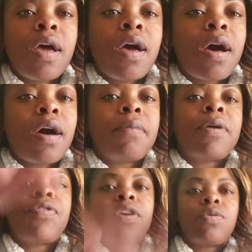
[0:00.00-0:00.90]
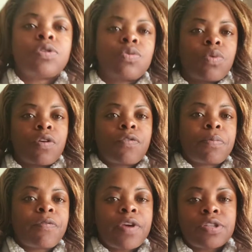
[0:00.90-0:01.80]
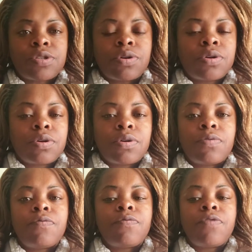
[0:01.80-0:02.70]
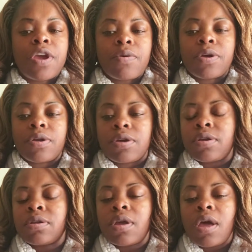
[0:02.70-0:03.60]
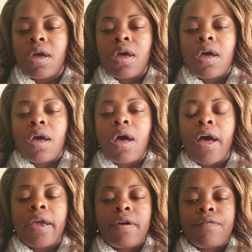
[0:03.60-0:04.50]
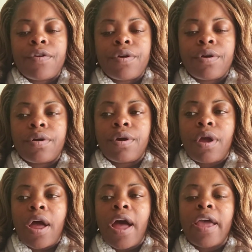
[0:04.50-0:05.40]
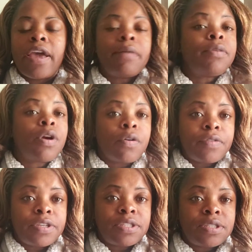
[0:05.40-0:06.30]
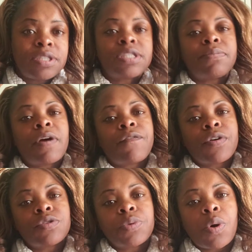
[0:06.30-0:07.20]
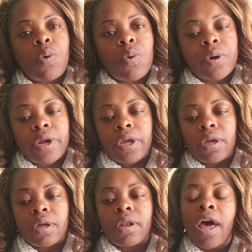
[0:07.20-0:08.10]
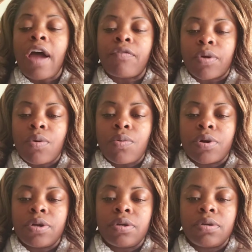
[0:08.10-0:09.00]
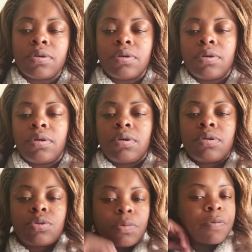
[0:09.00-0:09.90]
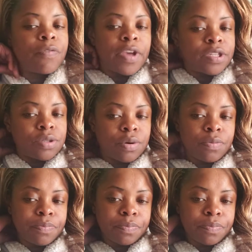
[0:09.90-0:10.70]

I think he was a wonderful professor. Very good. However, I am nervous. This is my first recording, live recording, to a professor.